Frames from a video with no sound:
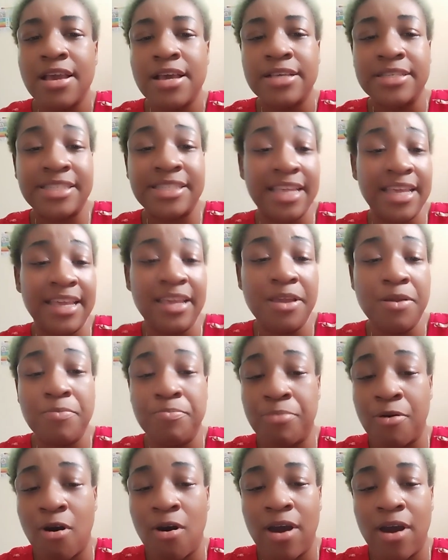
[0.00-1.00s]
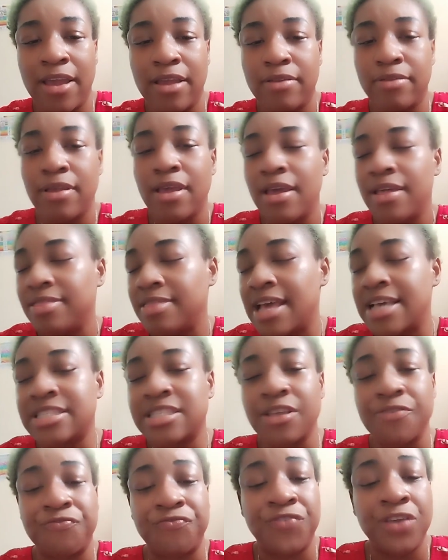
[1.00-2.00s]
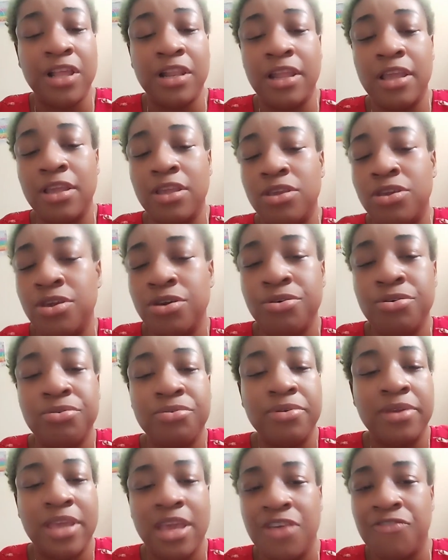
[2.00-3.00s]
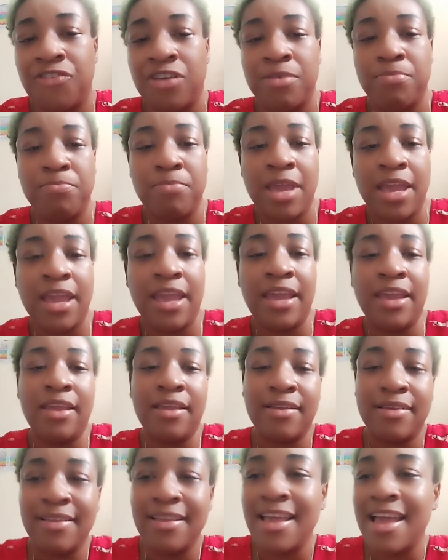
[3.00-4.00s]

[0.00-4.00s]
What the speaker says: See, boy, that's the feeling you giving me.